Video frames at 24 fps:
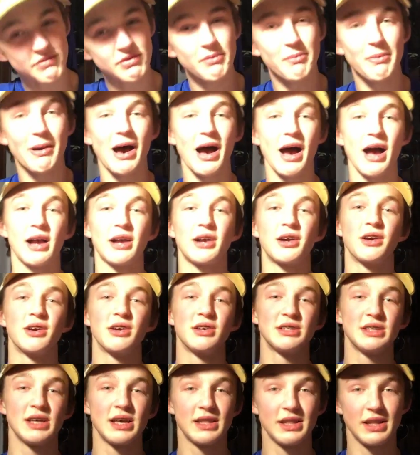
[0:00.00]

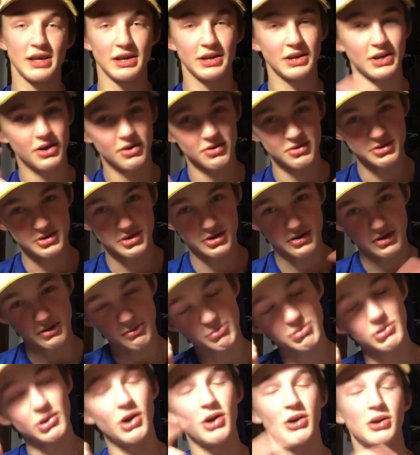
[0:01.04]
Packers and then go to the
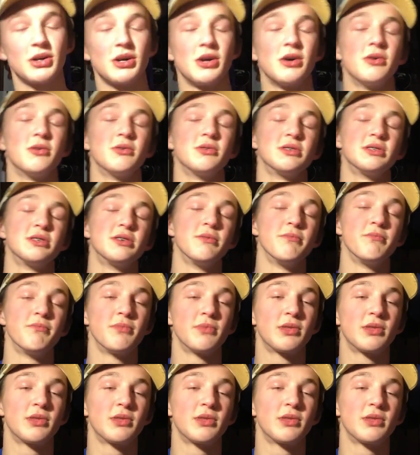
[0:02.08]
Broncos.